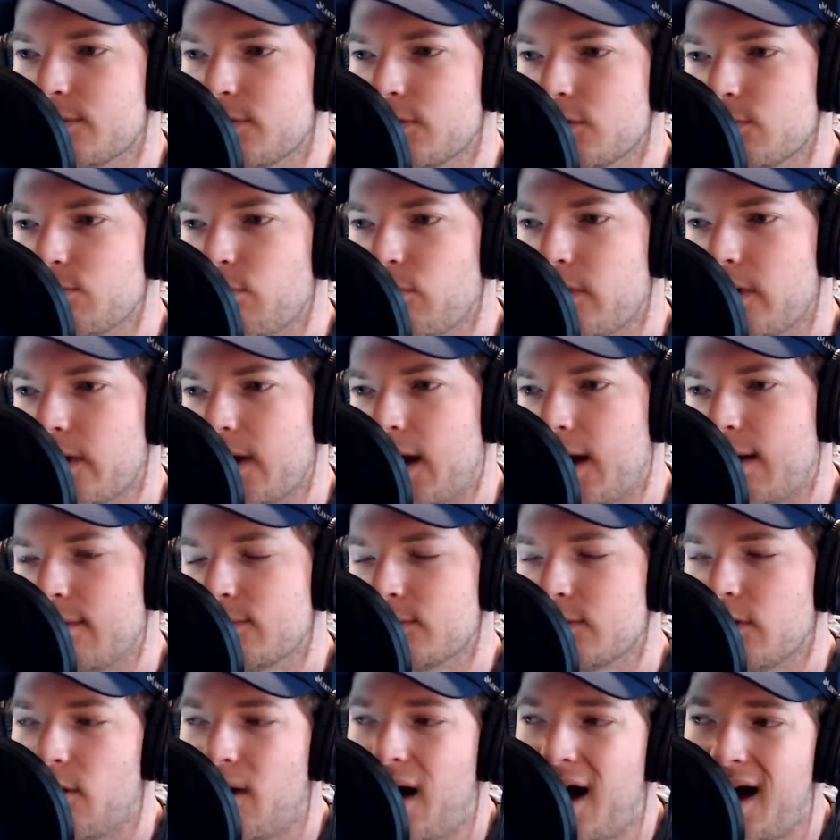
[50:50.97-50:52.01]
spring game.
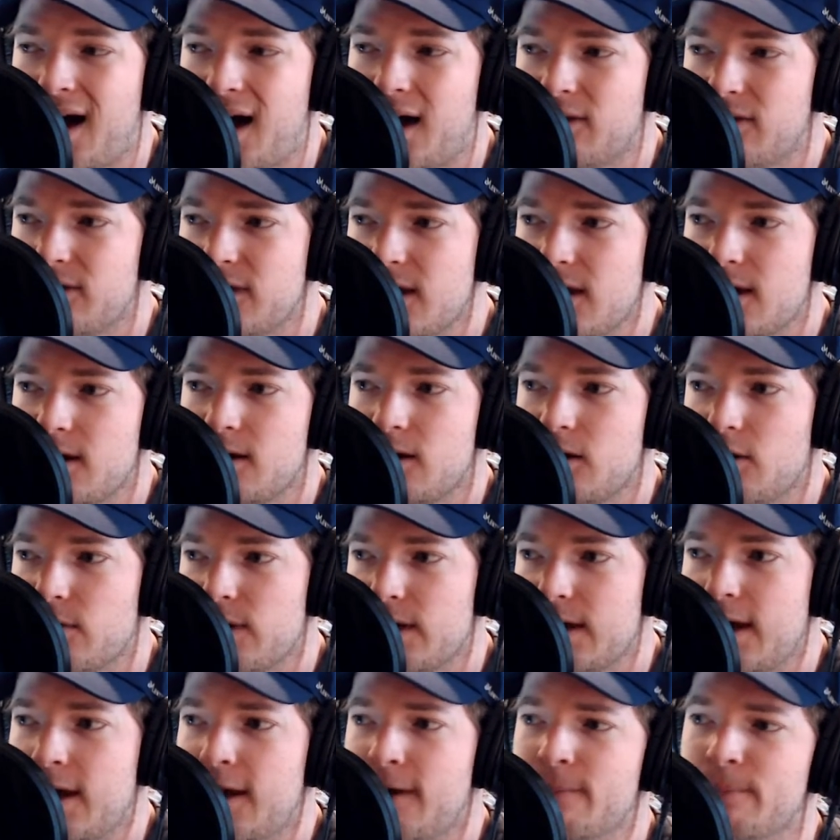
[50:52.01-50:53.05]
So I think,
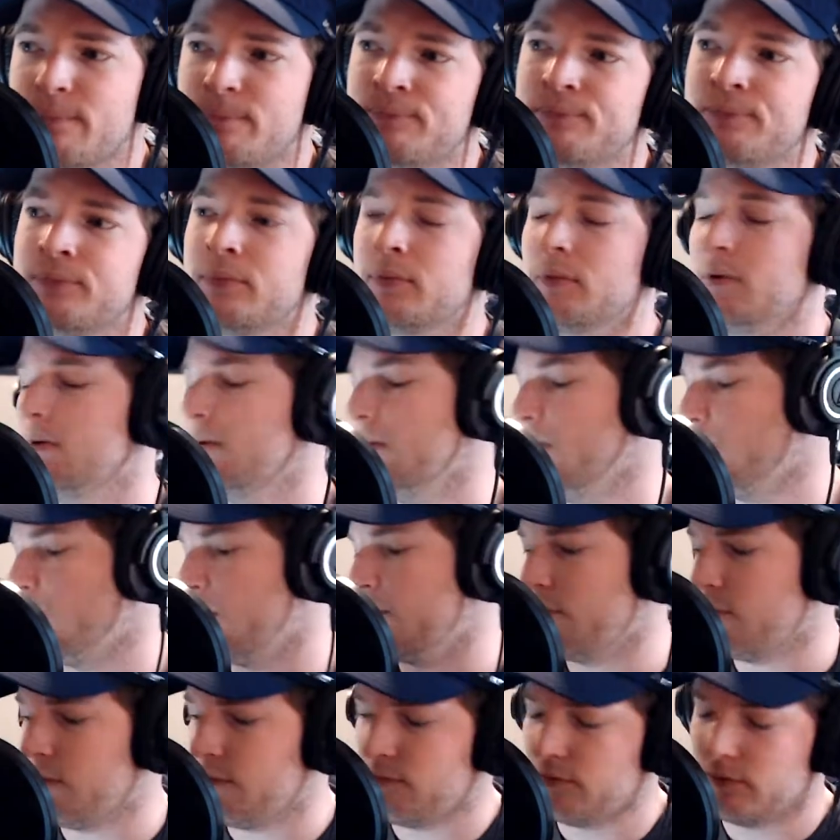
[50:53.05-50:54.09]
again,
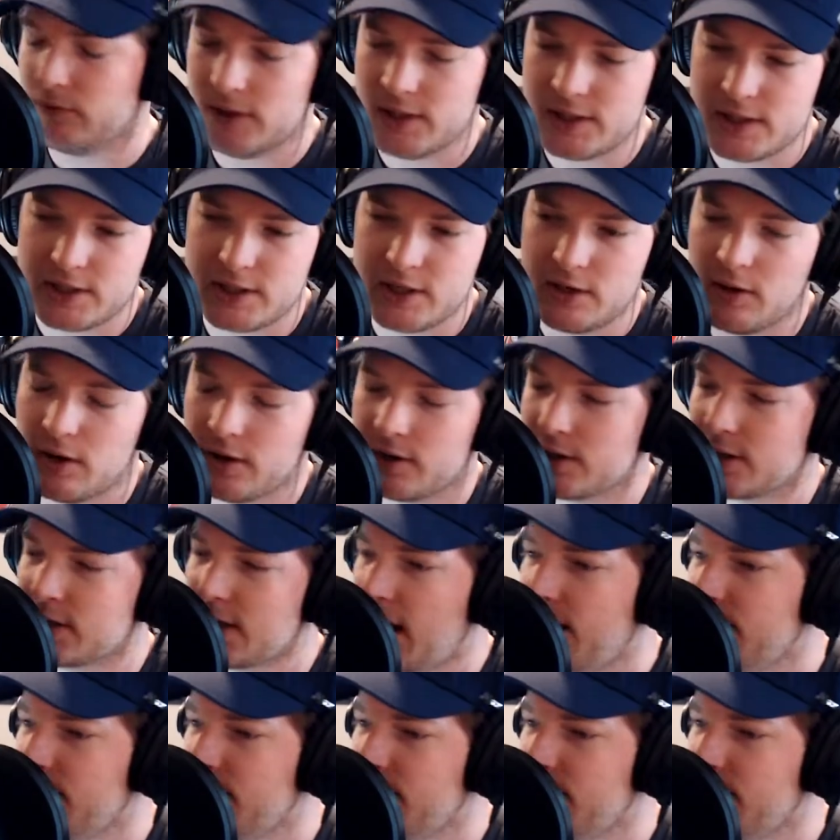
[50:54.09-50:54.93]
we've listed at the top of